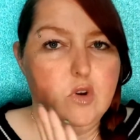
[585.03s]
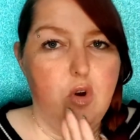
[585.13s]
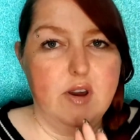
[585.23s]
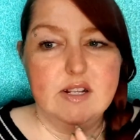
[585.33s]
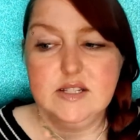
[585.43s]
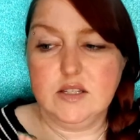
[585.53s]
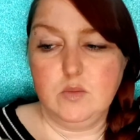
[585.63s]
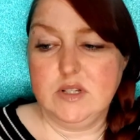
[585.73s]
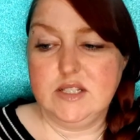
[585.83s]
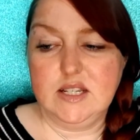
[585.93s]
honestly,
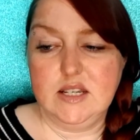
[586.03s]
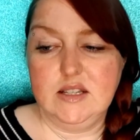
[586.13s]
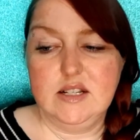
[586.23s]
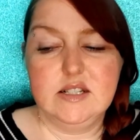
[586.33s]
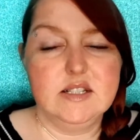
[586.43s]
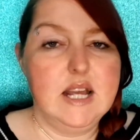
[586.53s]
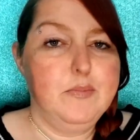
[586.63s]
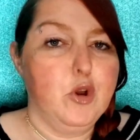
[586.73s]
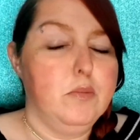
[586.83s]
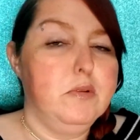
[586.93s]
once again, this isn't a
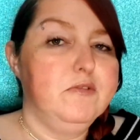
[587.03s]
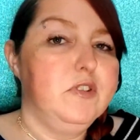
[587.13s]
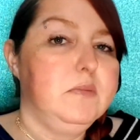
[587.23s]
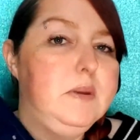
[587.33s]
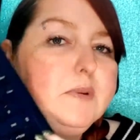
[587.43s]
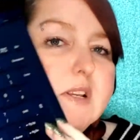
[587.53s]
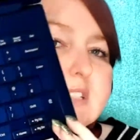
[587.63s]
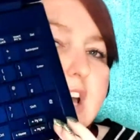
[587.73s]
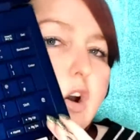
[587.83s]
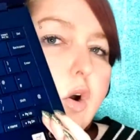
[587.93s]
problem for me because
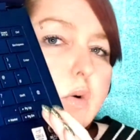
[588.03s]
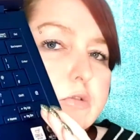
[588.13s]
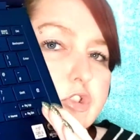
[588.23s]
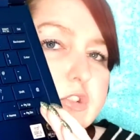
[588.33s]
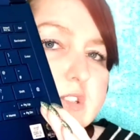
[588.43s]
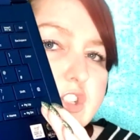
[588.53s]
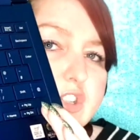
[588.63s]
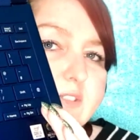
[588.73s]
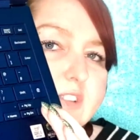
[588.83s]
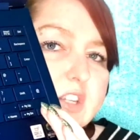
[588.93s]
I always use the
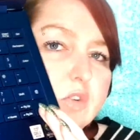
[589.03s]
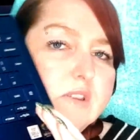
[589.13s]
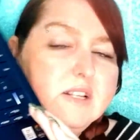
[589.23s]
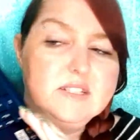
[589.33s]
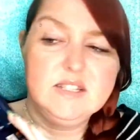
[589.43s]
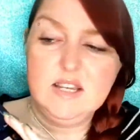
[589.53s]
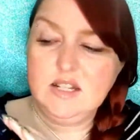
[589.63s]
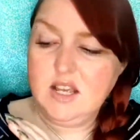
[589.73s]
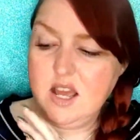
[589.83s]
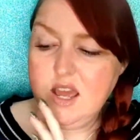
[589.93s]
shift key on this
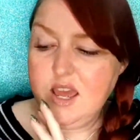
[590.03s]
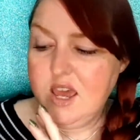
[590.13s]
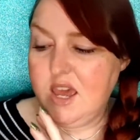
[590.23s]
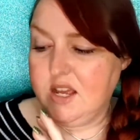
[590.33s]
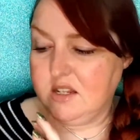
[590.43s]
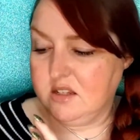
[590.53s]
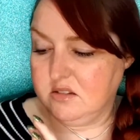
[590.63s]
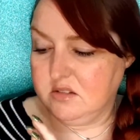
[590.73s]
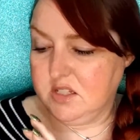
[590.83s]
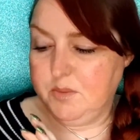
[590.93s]
side. And
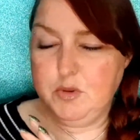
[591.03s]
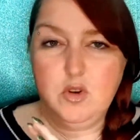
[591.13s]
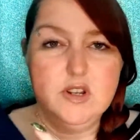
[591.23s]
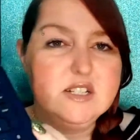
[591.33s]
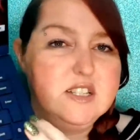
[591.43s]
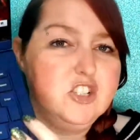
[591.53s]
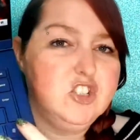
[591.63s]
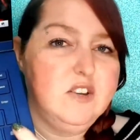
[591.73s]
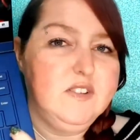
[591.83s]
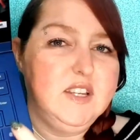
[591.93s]
to be honest, this
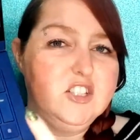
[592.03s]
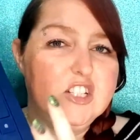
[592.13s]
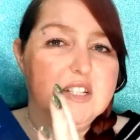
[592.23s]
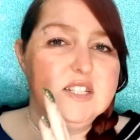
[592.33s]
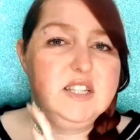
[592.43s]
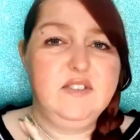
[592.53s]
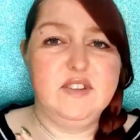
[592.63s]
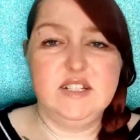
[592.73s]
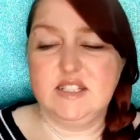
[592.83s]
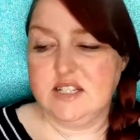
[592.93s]
shift key just doesn't
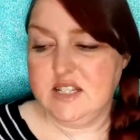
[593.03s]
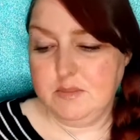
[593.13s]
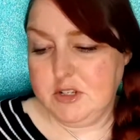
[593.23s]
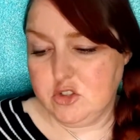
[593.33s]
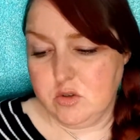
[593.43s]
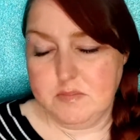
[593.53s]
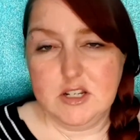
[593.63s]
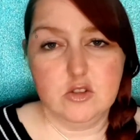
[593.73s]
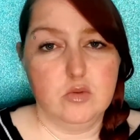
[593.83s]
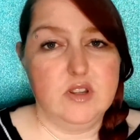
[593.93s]
even exist to me, so it
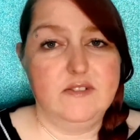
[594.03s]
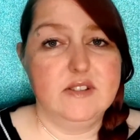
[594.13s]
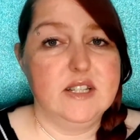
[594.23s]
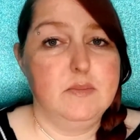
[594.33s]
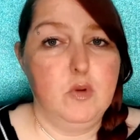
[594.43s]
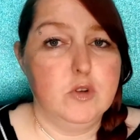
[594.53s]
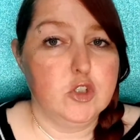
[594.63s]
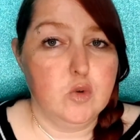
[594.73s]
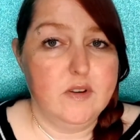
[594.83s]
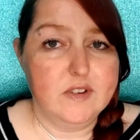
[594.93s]
makes no difference to me
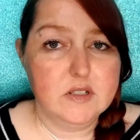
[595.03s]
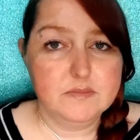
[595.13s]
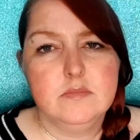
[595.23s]
whatsoever.